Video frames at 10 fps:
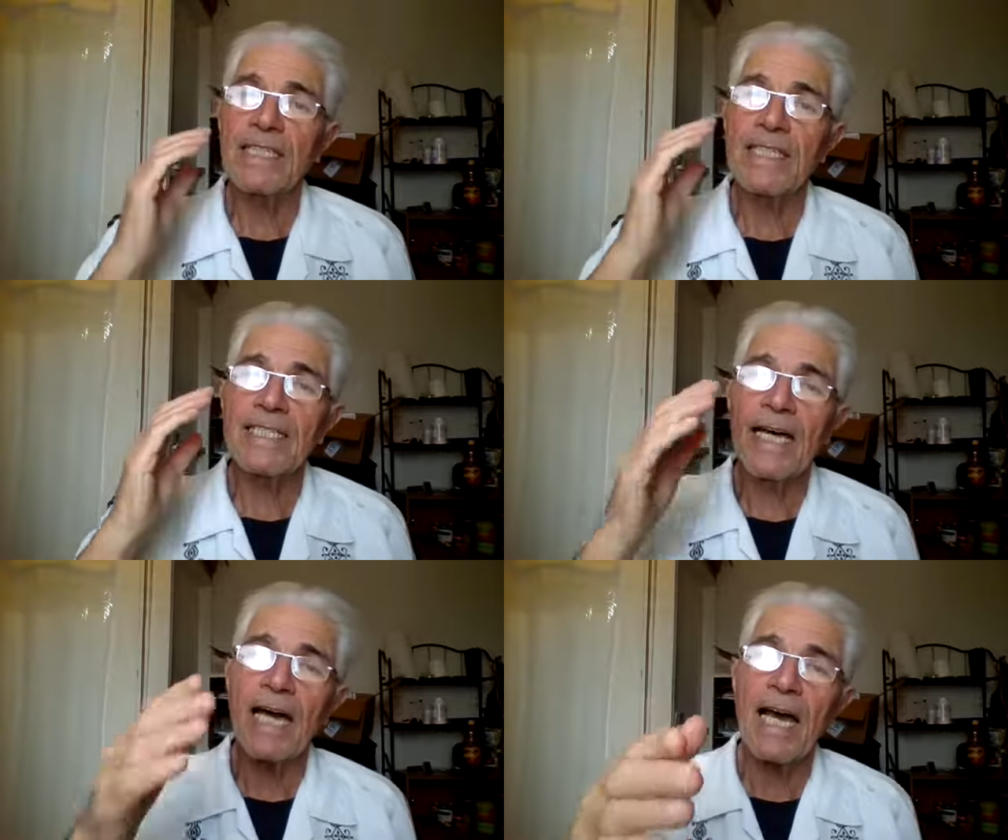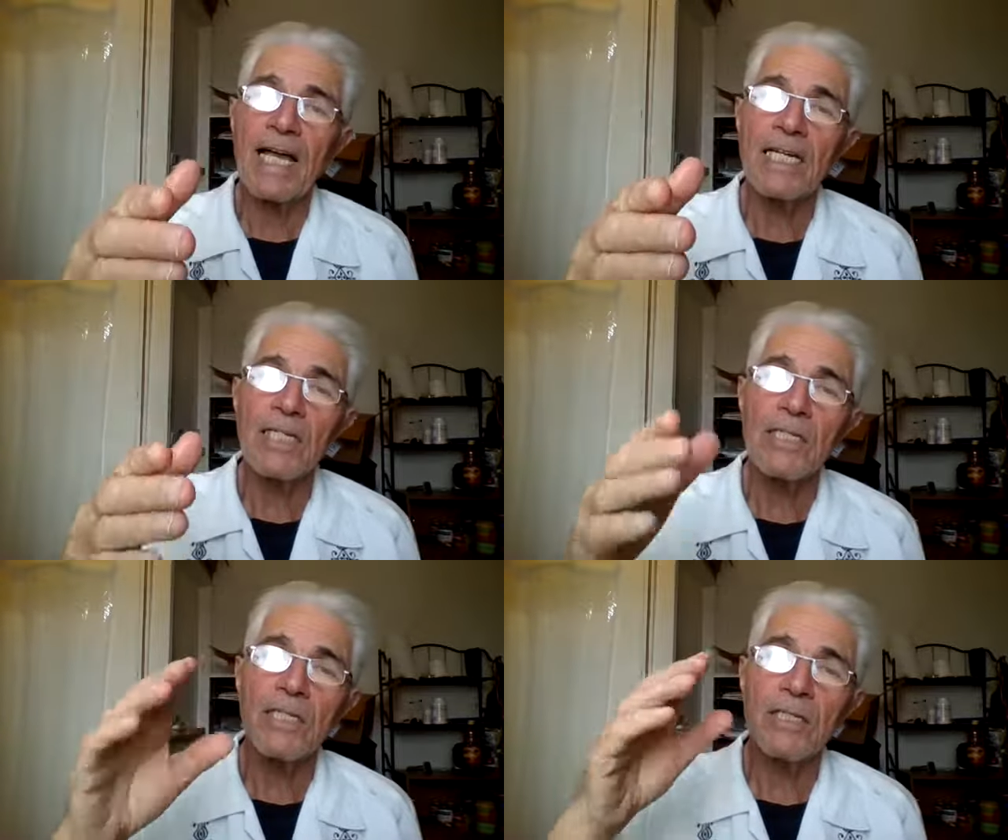
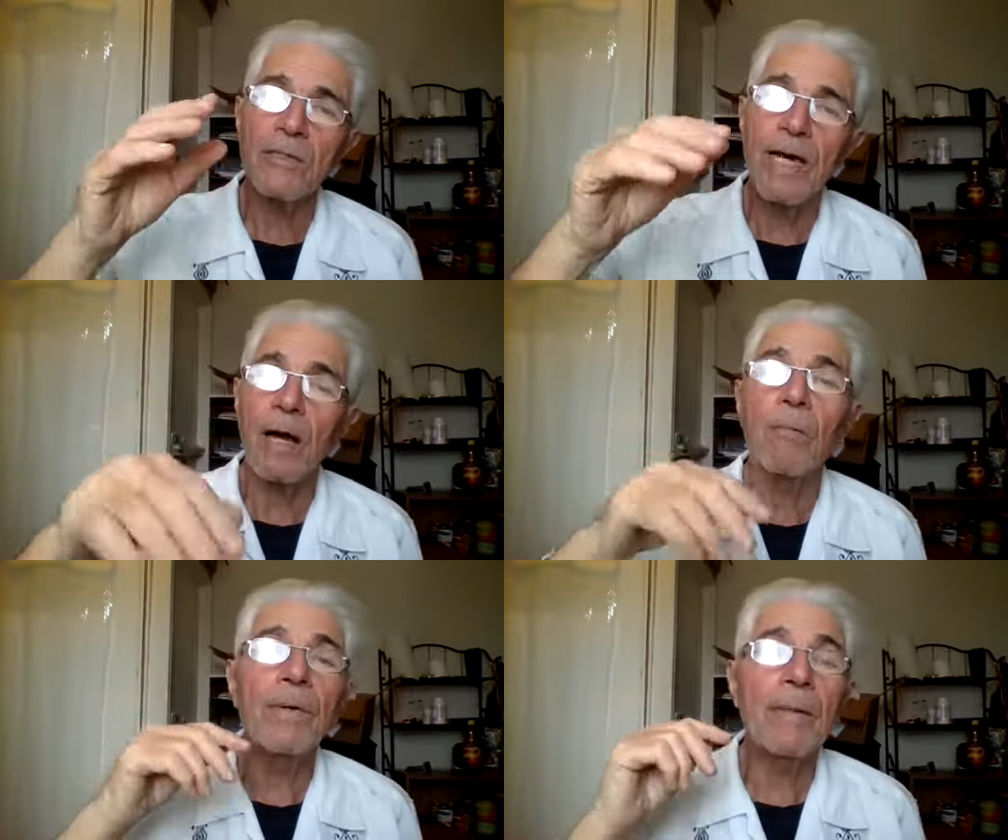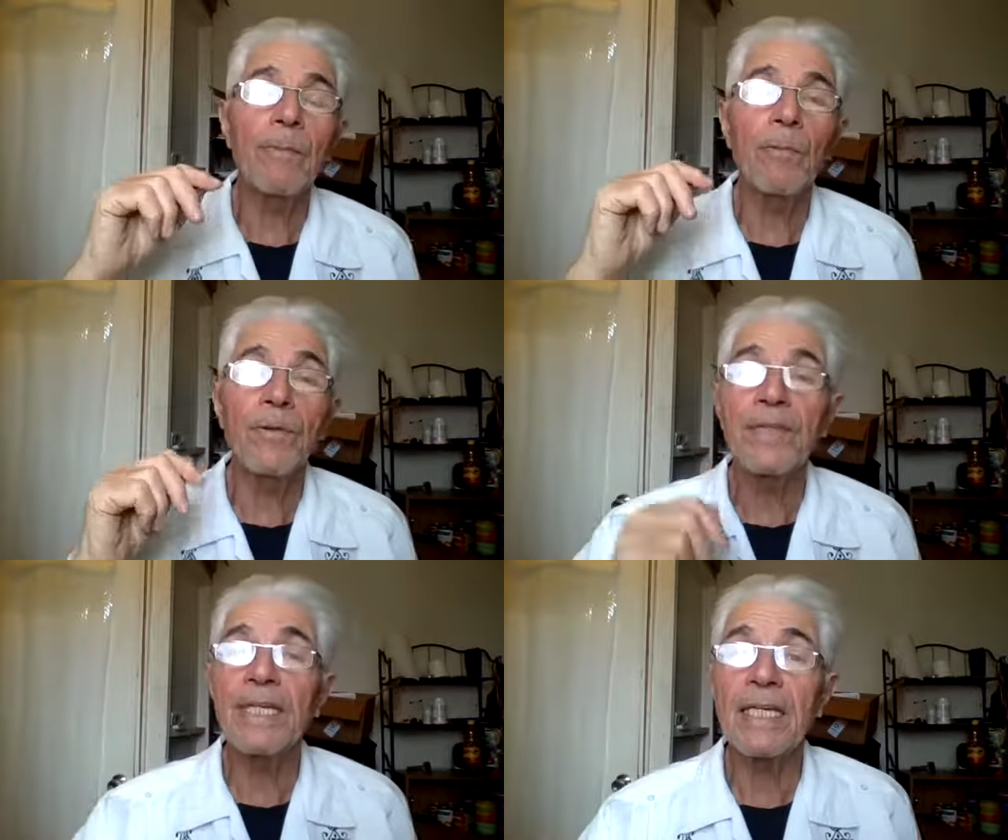designed to help people
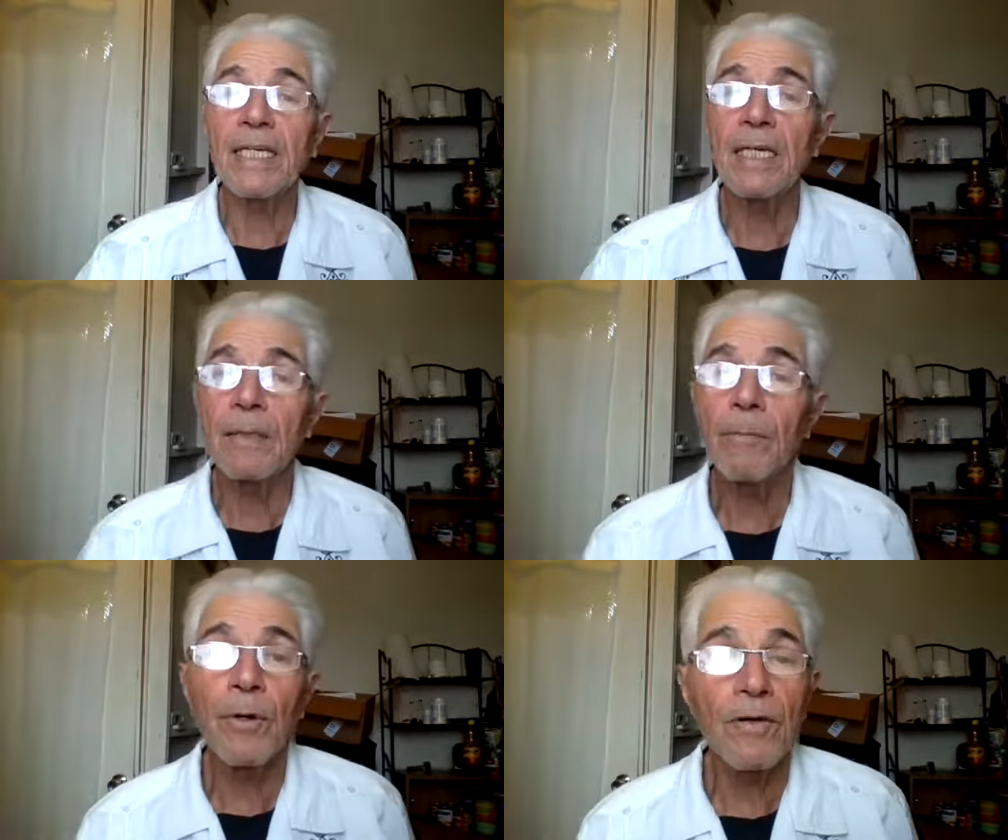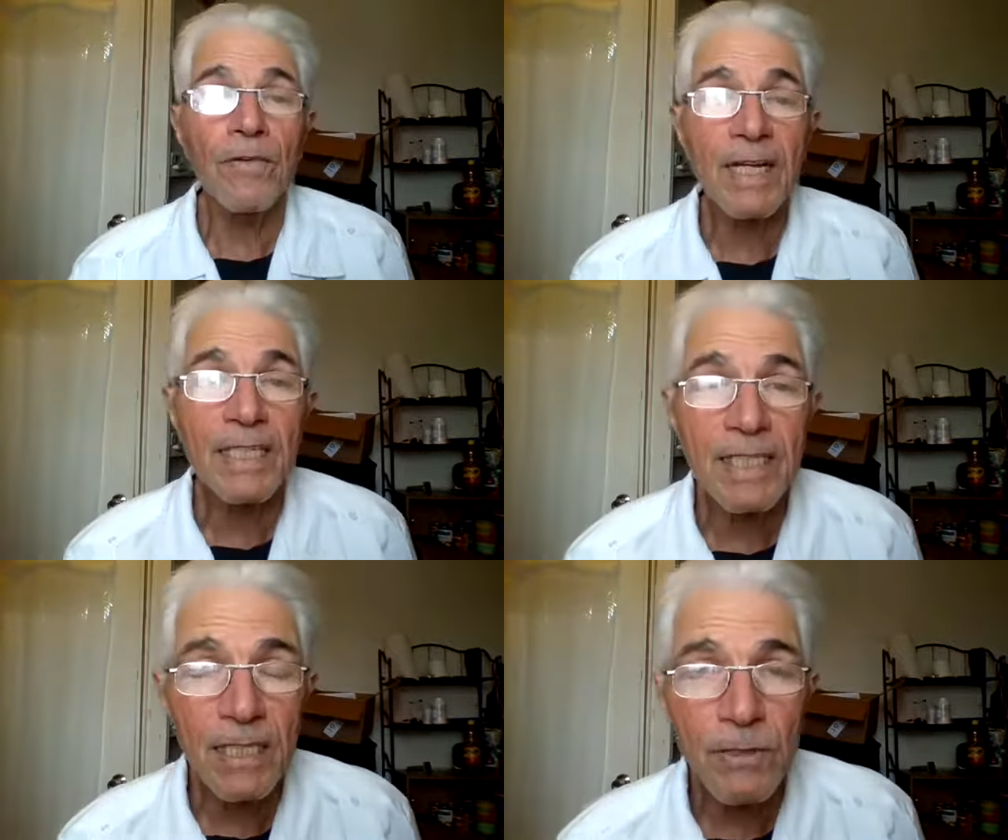with the
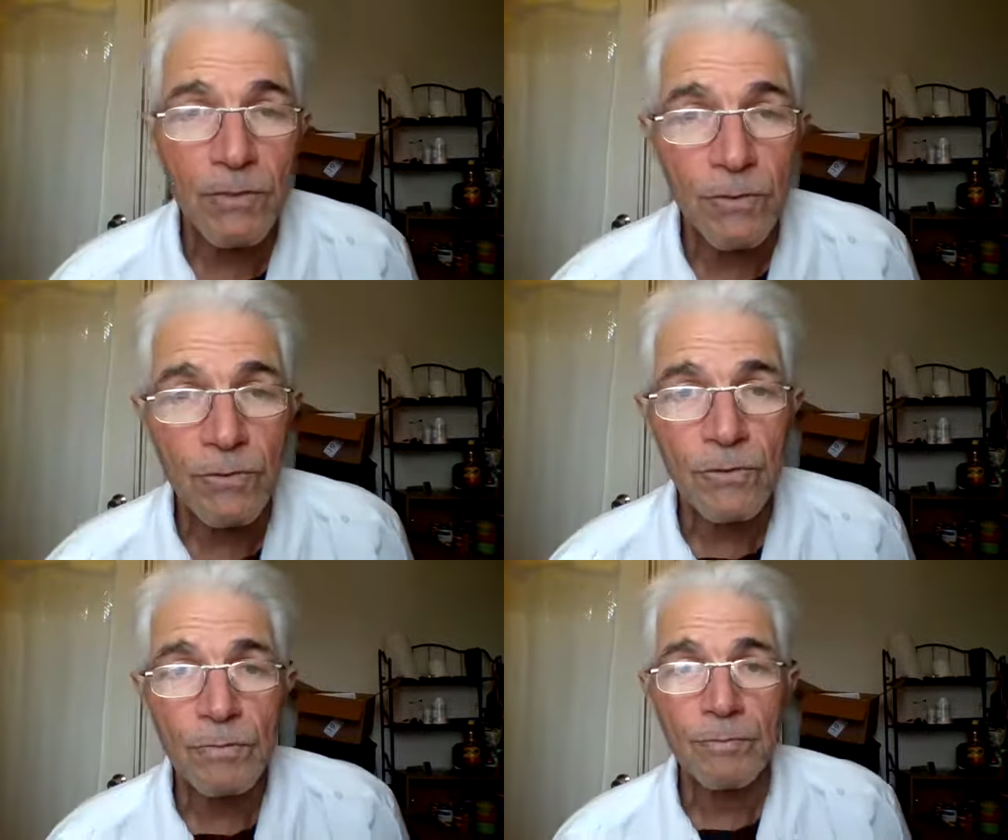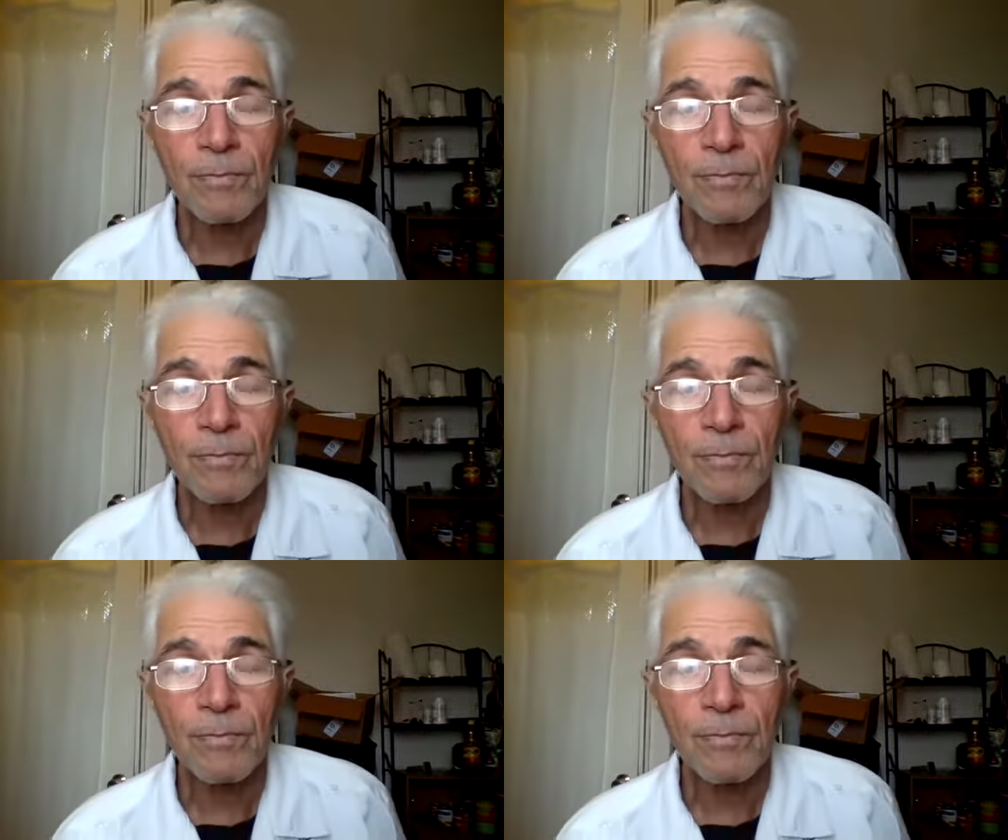perfect tenses.